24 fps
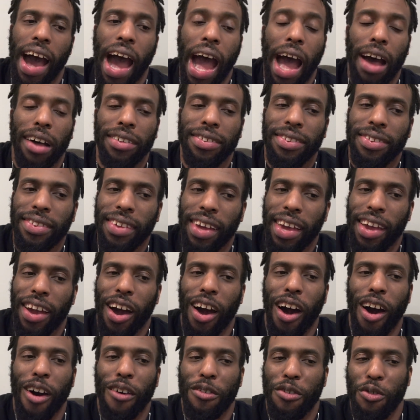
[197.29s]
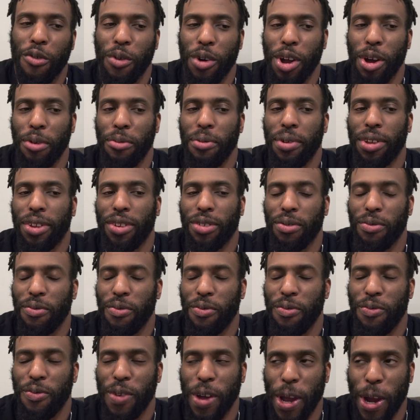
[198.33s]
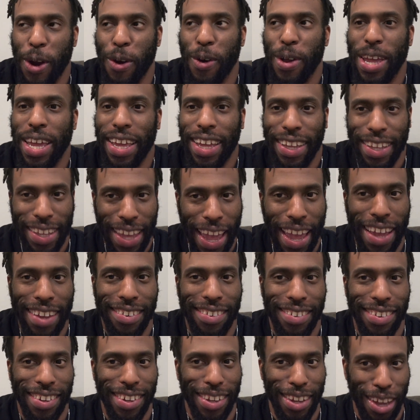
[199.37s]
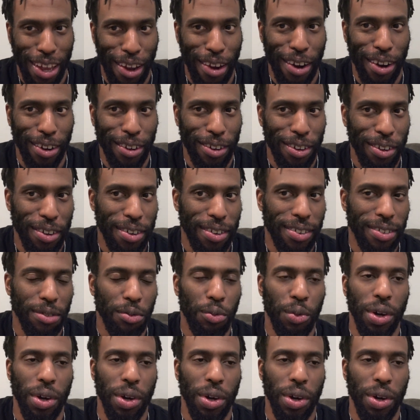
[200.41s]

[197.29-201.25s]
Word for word: I'll say off rip is some very engaging characters.